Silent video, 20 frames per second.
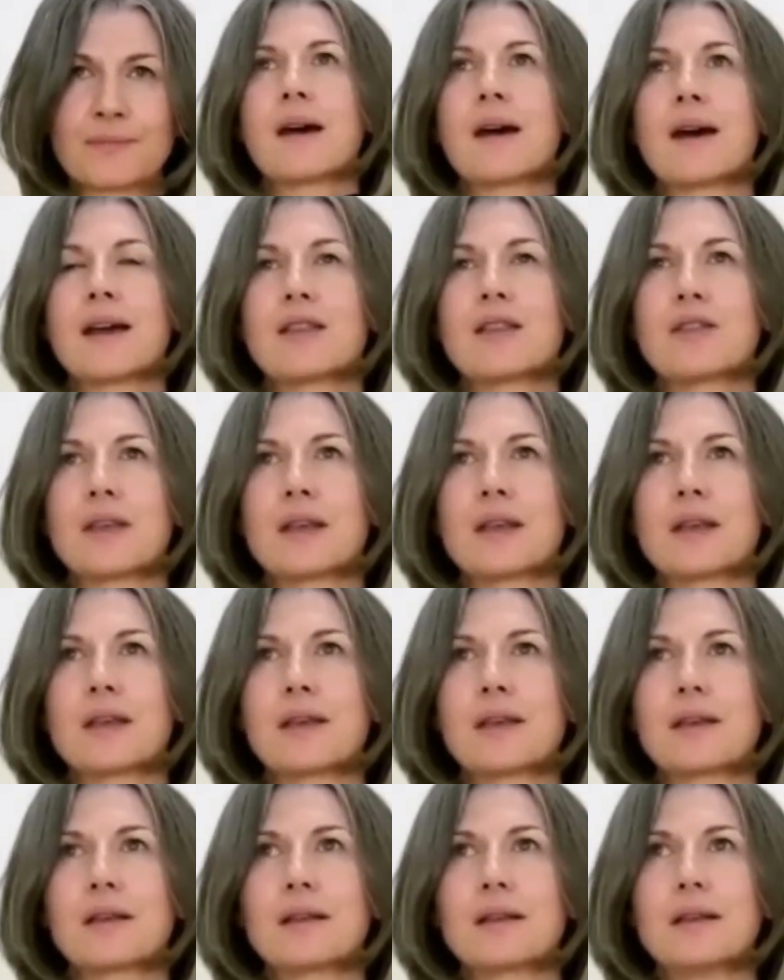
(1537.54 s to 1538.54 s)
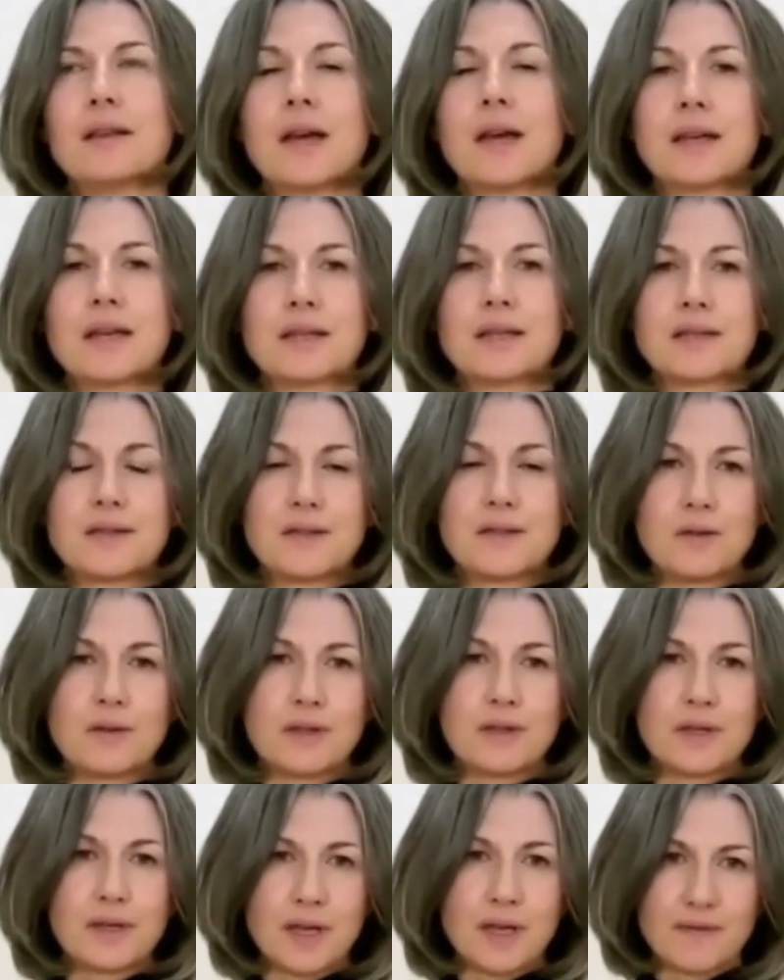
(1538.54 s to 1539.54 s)
I think learning to soothe
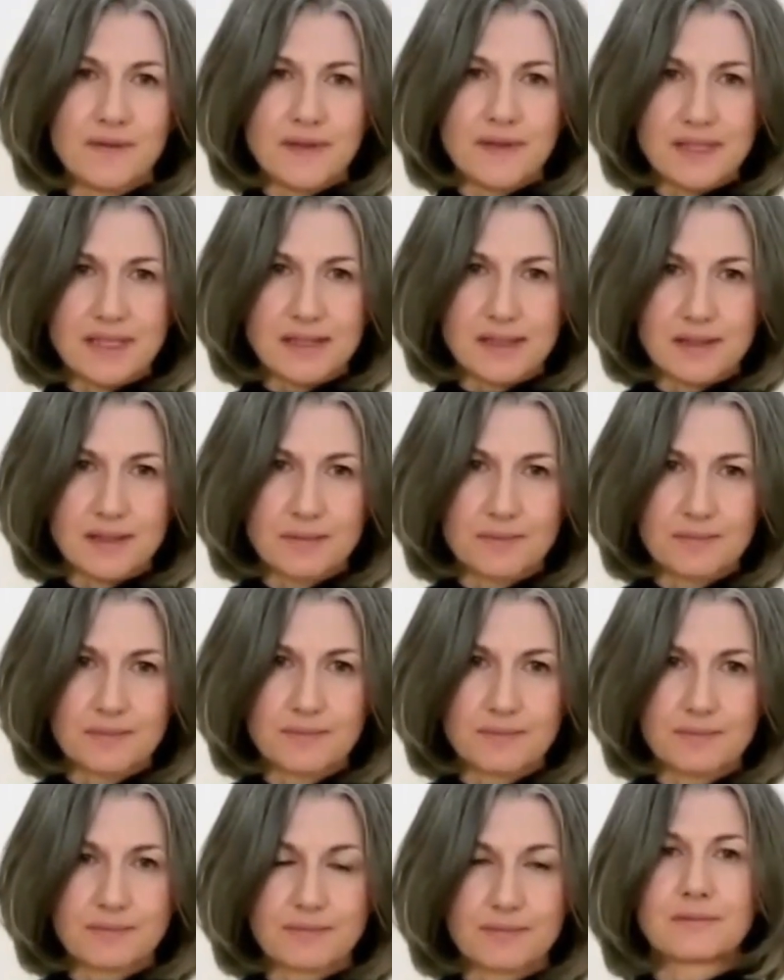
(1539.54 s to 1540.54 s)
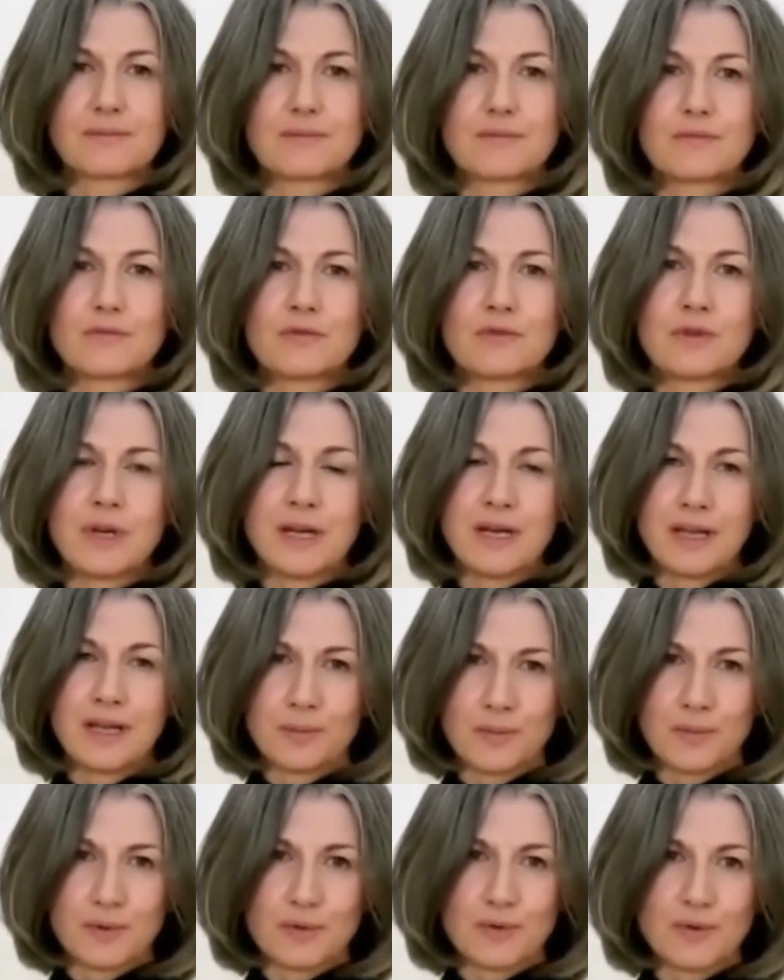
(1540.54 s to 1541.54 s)
the nervous system, really
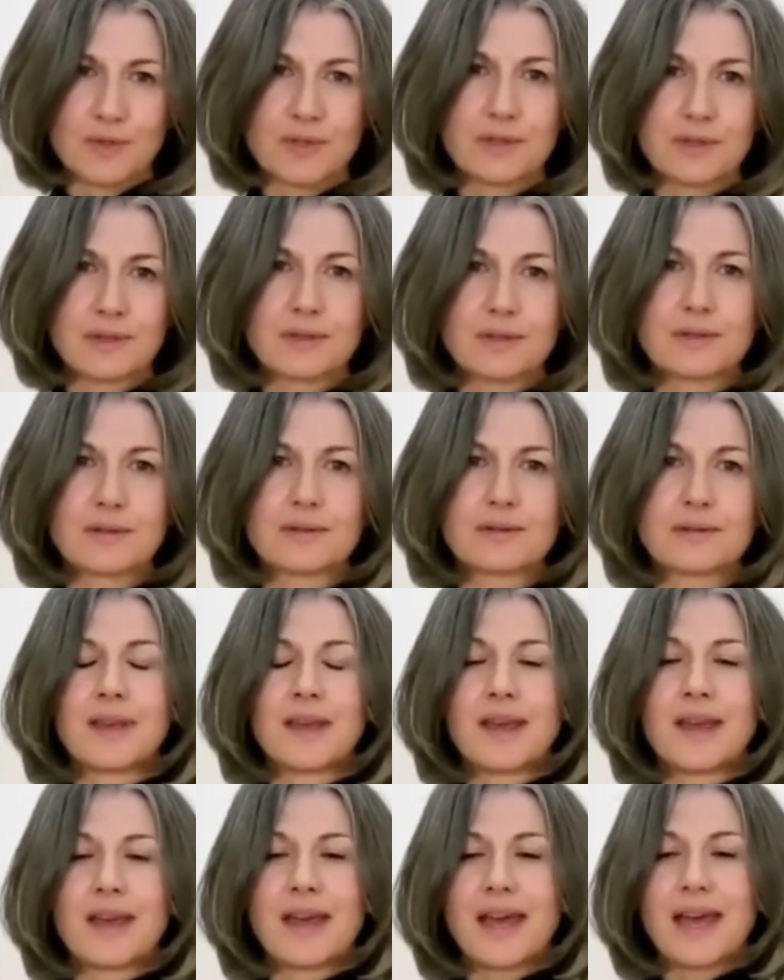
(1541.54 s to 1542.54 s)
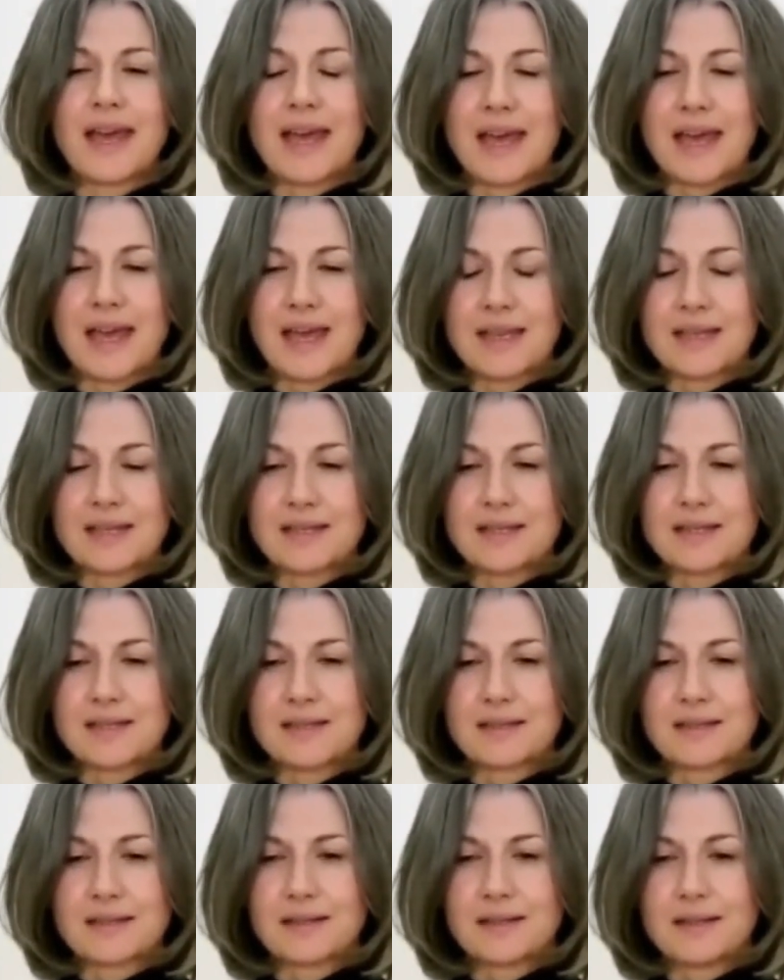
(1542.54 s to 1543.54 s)
important. And
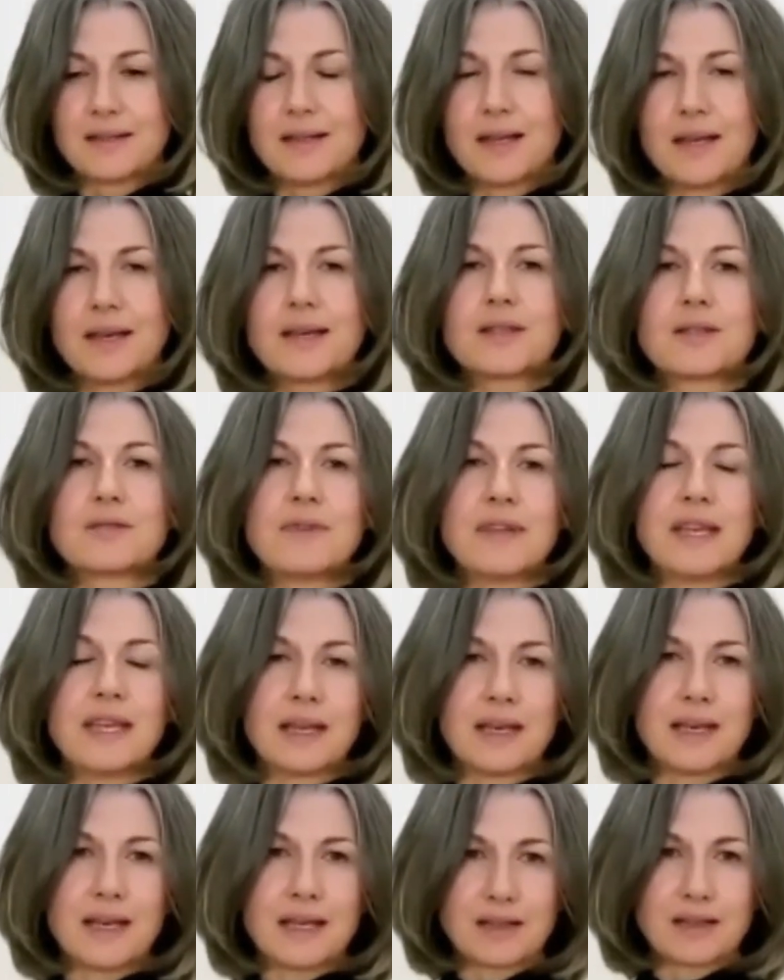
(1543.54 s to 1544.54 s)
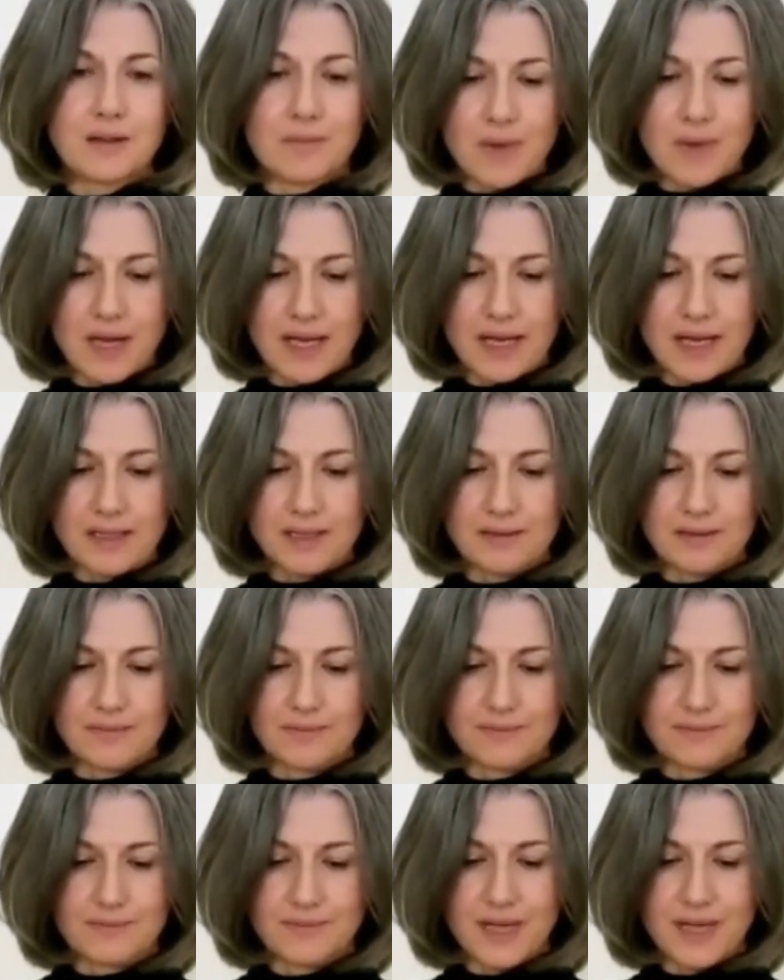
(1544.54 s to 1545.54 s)
learning to reconnect the mind
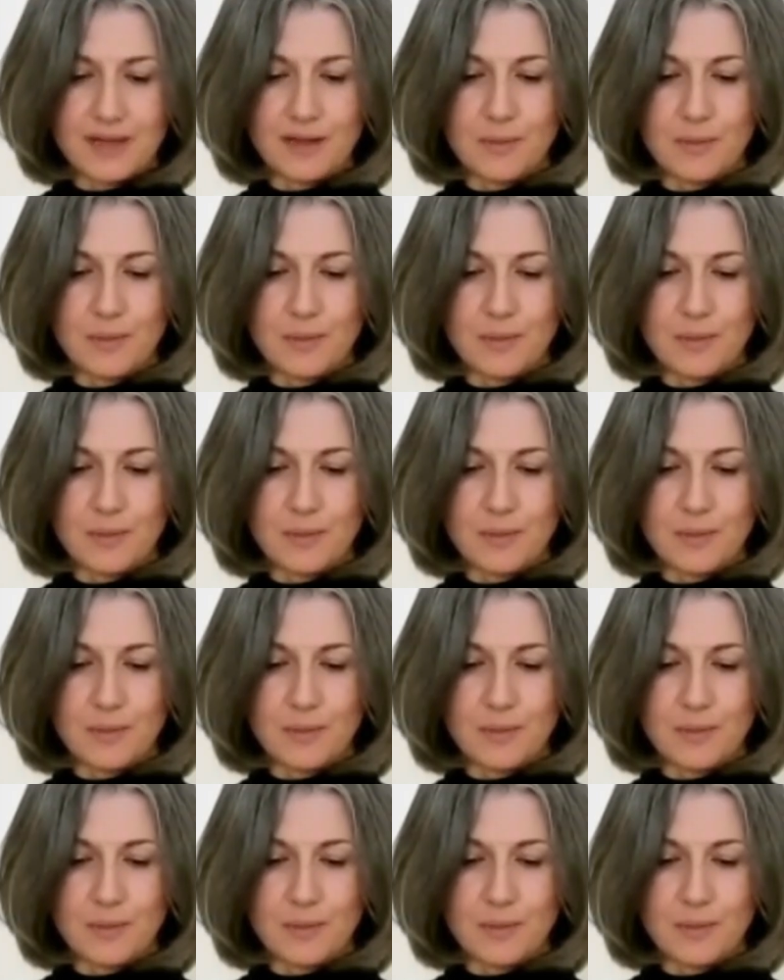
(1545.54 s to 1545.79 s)
and the